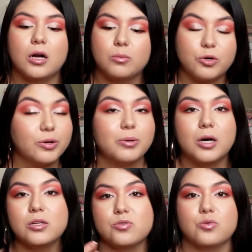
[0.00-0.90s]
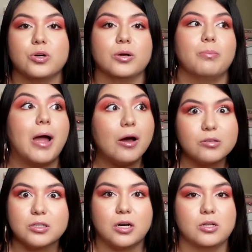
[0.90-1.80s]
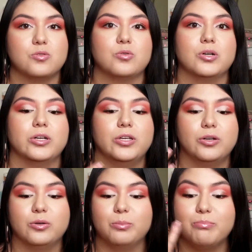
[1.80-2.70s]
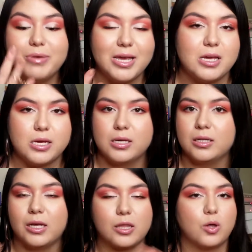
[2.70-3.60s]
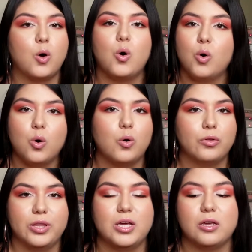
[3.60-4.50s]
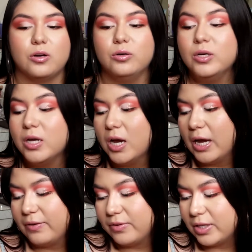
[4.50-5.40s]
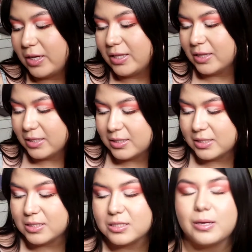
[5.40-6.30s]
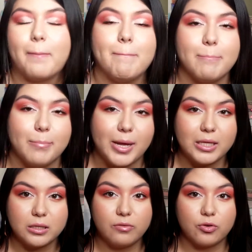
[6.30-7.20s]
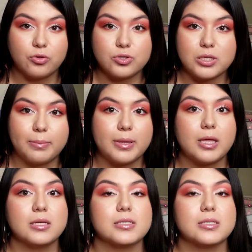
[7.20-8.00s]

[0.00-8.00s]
cream contour, powder contour, you know, bake, like the whole thing, you know. I feel like this is mainly for those type of things,